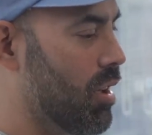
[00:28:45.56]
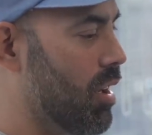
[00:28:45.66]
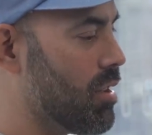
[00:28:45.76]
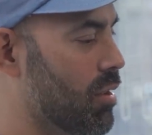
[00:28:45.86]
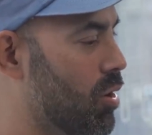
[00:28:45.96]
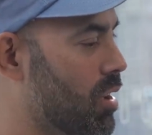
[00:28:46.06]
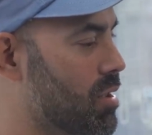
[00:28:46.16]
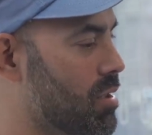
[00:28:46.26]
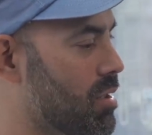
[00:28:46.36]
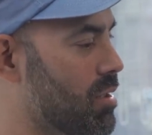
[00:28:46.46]
as long
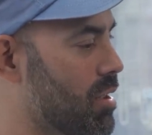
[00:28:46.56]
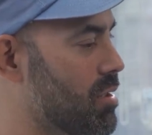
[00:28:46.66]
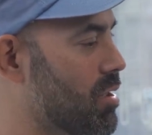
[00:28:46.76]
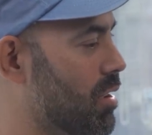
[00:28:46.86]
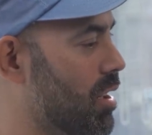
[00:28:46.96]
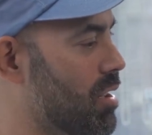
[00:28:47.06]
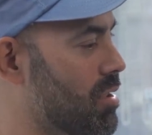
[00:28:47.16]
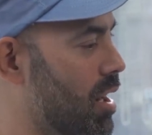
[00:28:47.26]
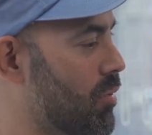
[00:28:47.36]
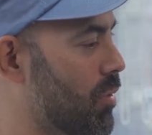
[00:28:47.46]
as these young kids
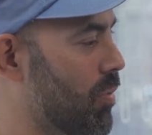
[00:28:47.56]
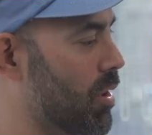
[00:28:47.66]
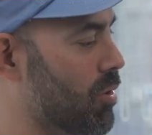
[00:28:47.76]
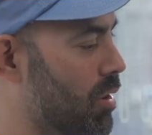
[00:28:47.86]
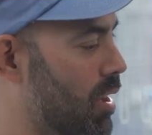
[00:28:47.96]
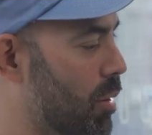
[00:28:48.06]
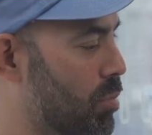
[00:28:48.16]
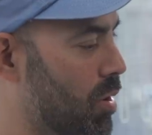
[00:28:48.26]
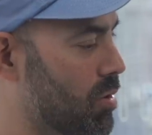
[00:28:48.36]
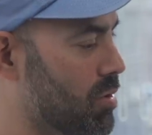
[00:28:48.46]
have their finger on that
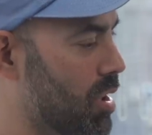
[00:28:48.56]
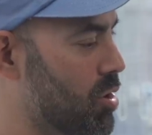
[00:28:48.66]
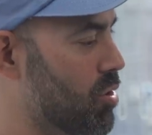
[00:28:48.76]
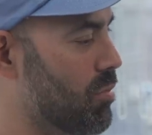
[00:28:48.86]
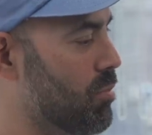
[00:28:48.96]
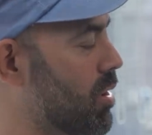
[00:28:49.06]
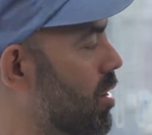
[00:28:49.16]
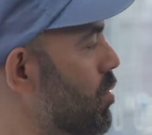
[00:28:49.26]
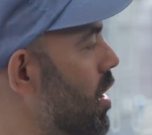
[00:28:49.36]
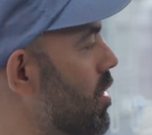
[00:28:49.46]
pulse, they shouldn't be
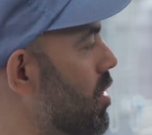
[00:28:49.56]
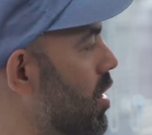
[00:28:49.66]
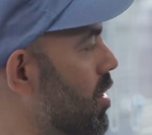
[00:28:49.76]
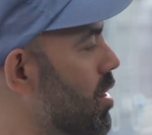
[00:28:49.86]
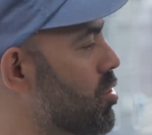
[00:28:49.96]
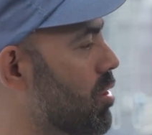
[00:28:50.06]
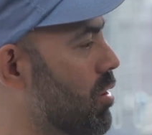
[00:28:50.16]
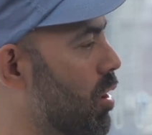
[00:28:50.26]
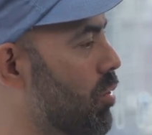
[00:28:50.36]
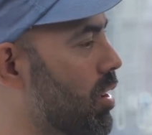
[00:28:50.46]
threatened. Like they yeah. should
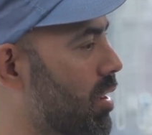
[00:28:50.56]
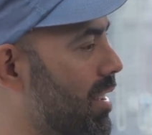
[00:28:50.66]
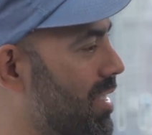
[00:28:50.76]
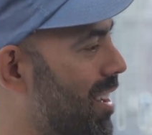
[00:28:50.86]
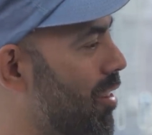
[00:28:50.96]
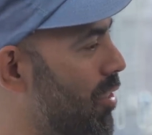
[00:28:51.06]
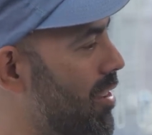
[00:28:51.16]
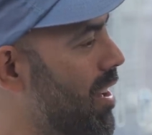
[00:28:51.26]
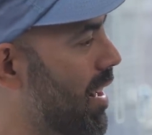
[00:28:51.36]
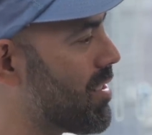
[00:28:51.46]
know that like they're the
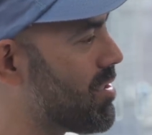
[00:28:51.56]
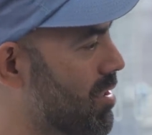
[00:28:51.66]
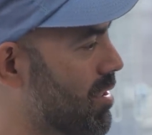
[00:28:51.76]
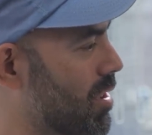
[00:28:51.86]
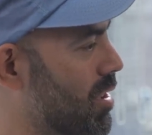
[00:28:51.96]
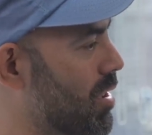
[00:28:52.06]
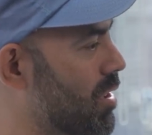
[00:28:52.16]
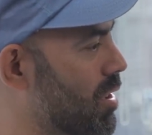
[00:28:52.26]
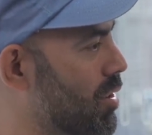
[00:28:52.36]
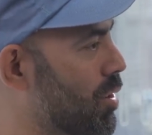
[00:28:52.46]
next
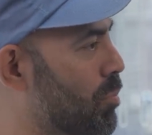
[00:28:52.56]
the